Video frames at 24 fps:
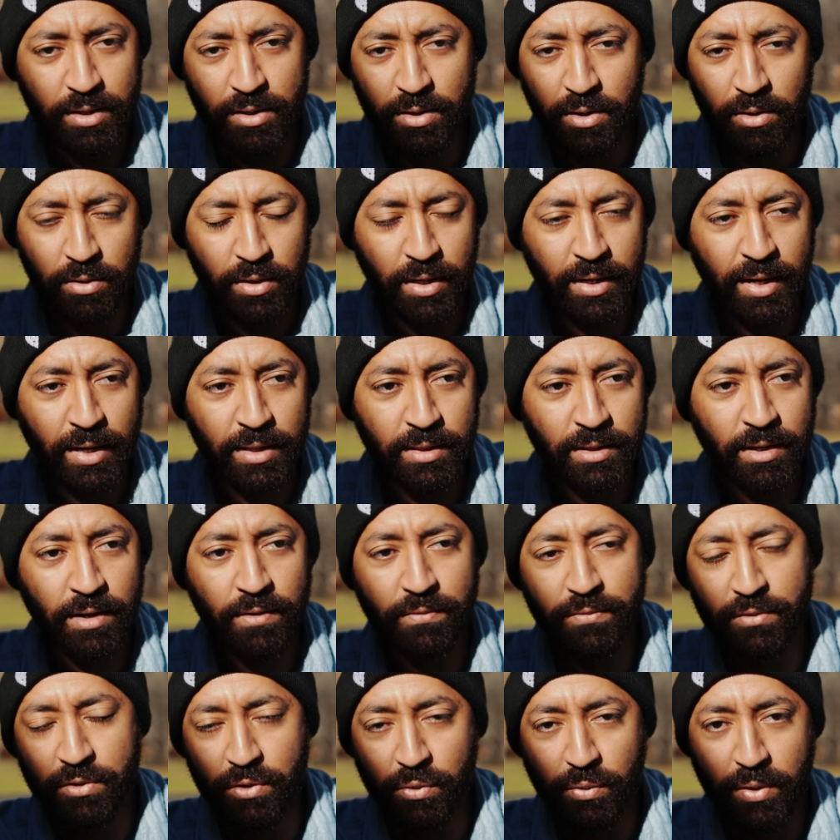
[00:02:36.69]
You know, like I
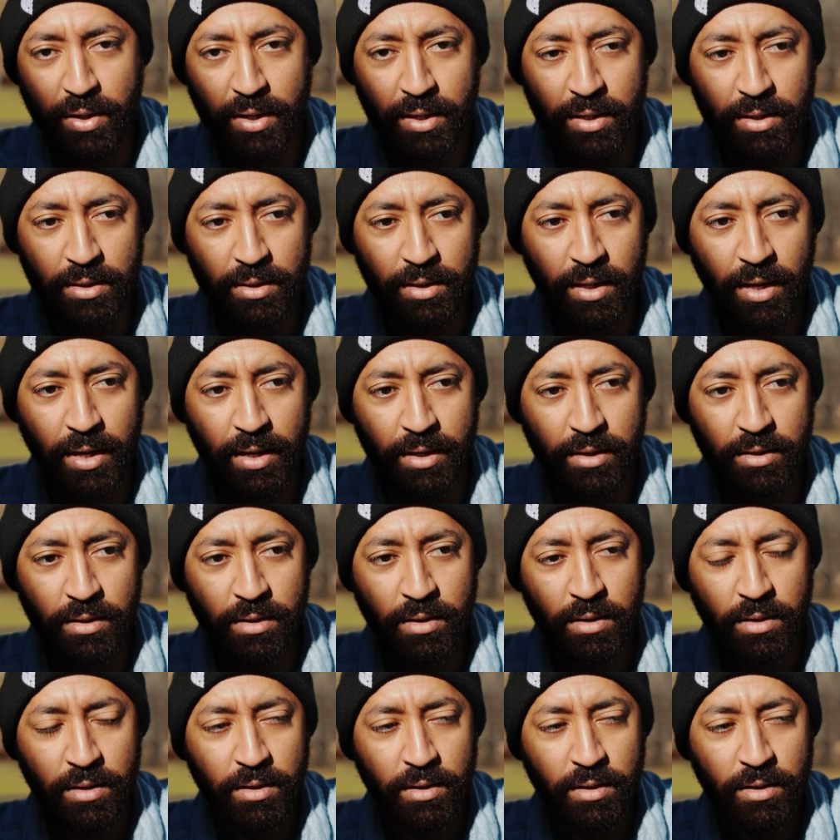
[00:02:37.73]
love doing like